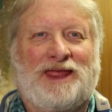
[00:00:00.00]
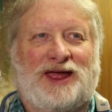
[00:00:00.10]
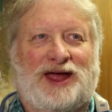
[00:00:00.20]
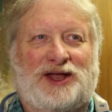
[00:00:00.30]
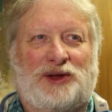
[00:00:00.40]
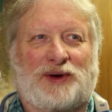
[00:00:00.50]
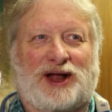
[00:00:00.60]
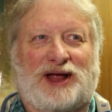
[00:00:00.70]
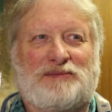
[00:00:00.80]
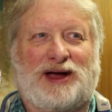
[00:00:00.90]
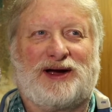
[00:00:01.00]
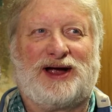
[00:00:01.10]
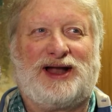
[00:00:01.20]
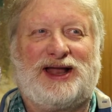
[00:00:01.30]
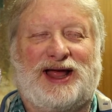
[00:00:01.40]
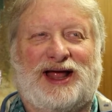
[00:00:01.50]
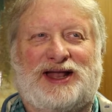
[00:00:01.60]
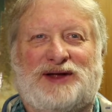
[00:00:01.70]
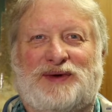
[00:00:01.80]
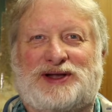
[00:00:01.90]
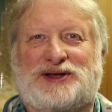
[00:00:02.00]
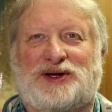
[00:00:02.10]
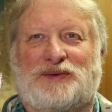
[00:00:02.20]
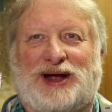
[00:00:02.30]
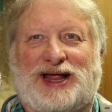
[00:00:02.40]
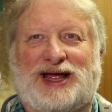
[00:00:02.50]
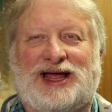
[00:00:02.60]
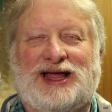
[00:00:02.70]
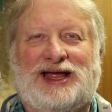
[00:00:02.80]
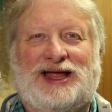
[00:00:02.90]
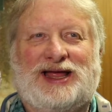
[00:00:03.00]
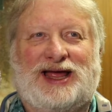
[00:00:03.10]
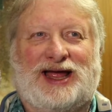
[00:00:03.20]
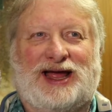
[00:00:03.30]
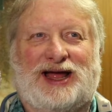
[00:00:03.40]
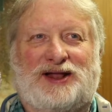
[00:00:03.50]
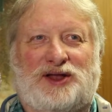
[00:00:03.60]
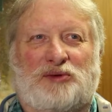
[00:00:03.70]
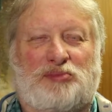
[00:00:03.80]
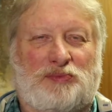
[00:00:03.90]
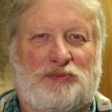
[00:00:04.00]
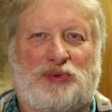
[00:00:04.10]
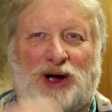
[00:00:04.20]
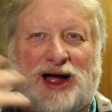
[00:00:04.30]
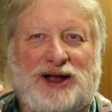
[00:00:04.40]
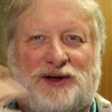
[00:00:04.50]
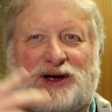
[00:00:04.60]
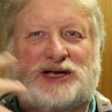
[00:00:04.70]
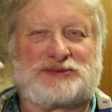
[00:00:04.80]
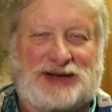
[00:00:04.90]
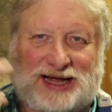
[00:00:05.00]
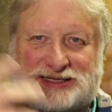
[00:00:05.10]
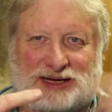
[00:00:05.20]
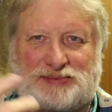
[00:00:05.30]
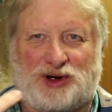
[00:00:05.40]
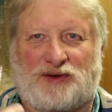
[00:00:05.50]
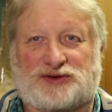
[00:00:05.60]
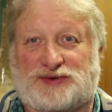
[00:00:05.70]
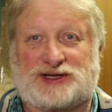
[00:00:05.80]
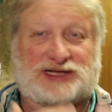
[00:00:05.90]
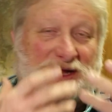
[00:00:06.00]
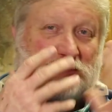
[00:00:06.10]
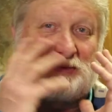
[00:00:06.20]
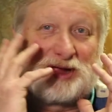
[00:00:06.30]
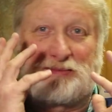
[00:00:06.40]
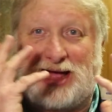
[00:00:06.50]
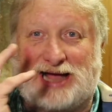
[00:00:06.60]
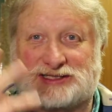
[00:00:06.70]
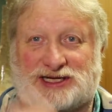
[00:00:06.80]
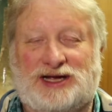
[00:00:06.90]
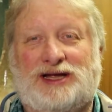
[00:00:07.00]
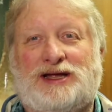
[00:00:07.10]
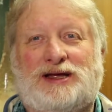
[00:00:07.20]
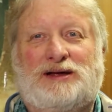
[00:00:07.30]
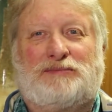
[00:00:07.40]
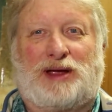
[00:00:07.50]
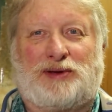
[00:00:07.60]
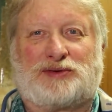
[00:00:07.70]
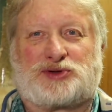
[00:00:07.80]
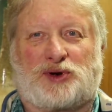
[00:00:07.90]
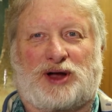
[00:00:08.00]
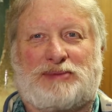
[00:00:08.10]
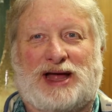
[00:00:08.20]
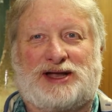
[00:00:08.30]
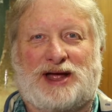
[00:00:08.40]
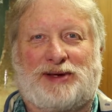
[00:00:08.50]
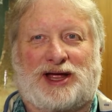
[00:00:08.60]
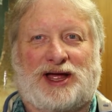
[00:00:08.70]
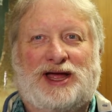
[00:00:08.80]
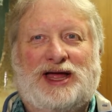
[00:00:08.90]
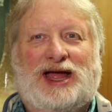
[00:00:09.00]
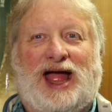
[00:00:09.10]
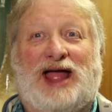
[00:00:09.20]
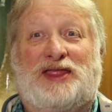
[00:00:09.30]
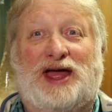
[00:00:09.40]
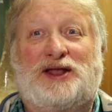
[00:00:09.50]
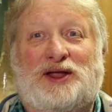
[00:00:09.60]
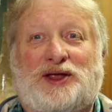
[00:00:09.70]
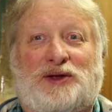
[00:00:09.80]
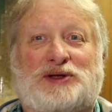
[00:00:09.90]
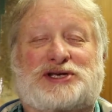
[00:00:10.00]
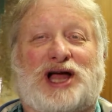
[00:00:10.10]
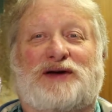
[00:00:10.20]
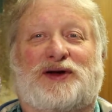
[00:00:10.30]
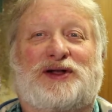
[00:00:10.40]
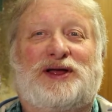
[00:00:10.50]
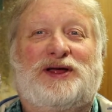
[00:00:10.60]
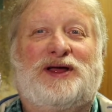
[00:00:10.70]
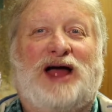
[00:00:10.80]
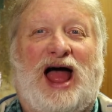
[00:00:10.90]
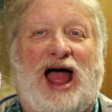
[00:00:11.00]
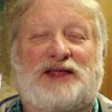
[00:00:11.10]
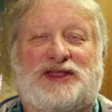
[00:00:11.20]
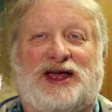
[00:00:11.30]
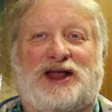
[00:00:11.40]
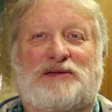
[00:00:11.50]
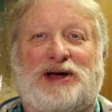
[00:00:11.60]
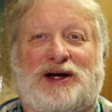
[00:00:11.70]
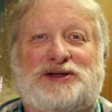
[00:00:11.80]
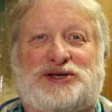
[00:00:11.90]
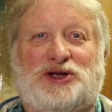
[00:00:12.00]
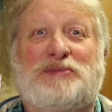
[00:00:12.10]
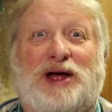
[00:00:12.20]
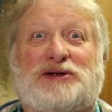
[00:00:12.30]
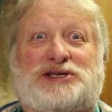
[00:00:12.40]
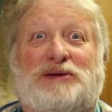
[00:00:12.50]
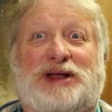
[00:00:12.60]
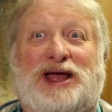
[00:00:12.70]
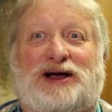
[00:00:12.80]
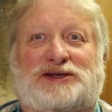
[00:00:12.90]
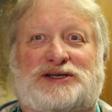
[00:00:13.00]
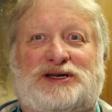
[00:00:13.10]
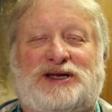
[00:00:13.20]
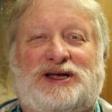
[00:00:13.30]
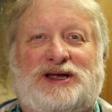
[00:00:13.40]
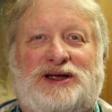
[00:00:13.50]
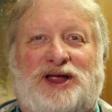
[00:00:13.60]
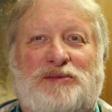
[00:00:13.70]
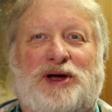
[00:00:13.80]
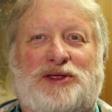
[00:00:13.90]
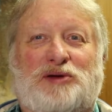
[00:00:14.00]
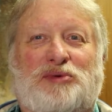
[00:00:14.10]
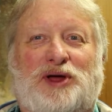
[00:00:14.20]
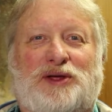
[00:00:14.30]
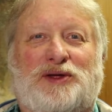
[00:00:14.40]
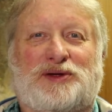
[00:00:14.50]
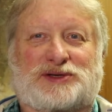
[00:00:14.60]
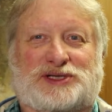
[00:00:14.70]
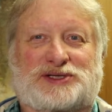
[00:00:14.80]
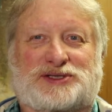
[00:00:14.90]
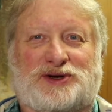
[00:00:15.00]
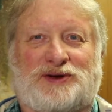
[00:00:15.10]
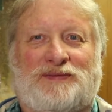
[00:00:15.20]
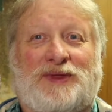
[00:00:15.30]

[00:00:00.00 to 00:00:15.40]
And you were going to get married, and you went to your wedding, and your bride or your husband had something on his face, like maybe a mask. Maybe it was during a pandemic. And then you discovered at the end of the marriage, you married somebody else. You married their brother or their sister.